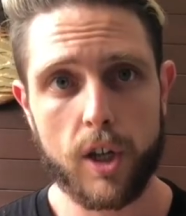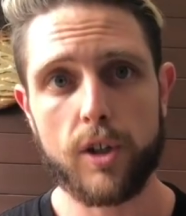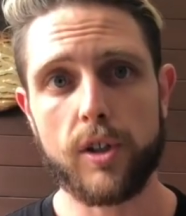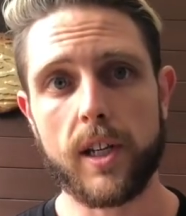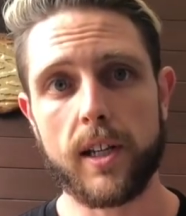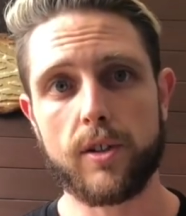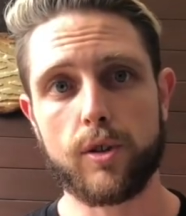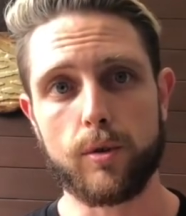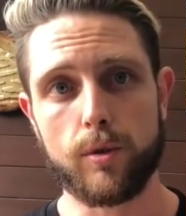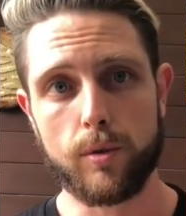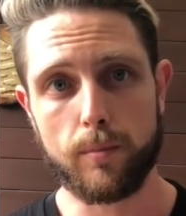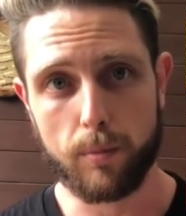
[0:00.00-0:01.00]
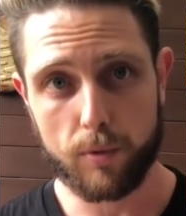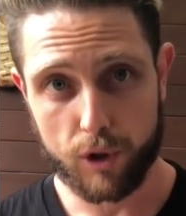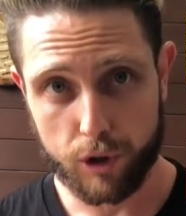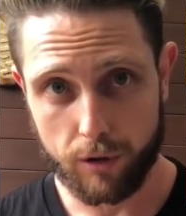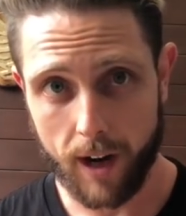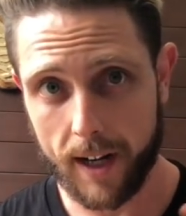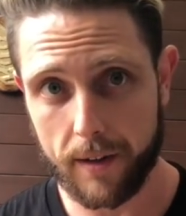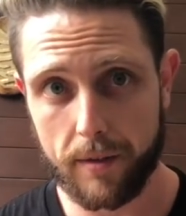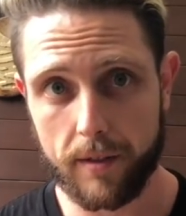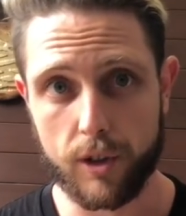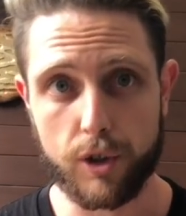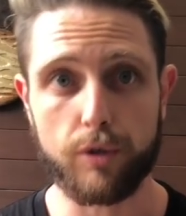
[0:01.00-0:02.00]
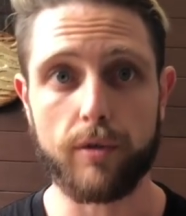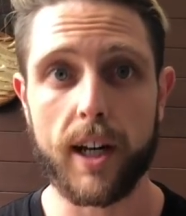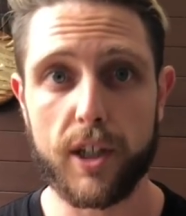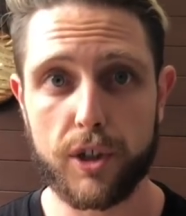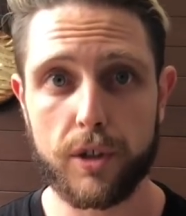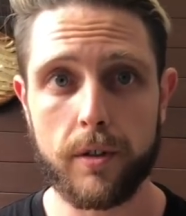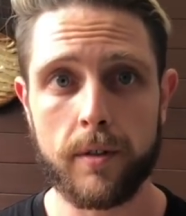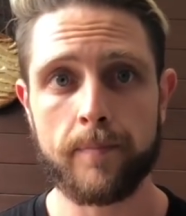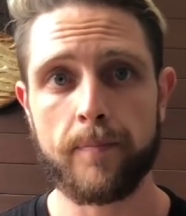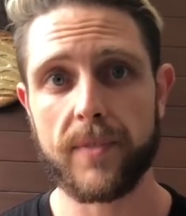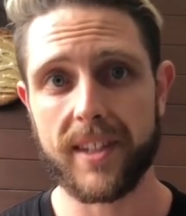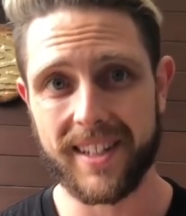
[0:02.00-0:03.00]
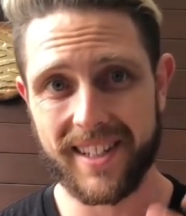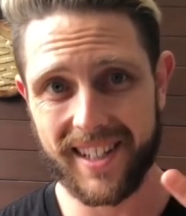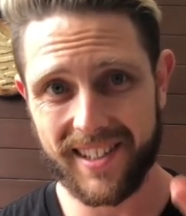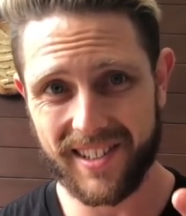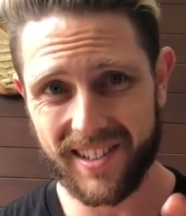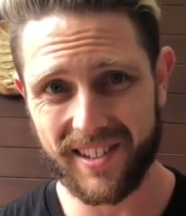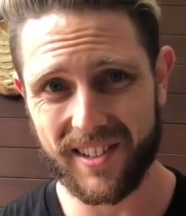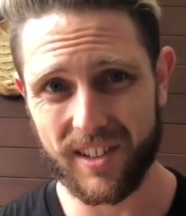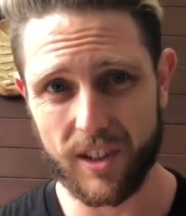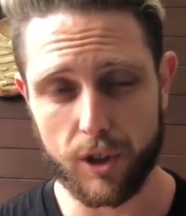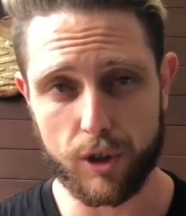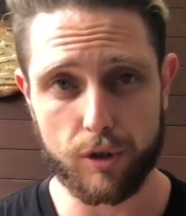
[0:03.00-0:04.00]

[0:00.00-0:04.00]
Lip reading: You need to track the duration, the distance that you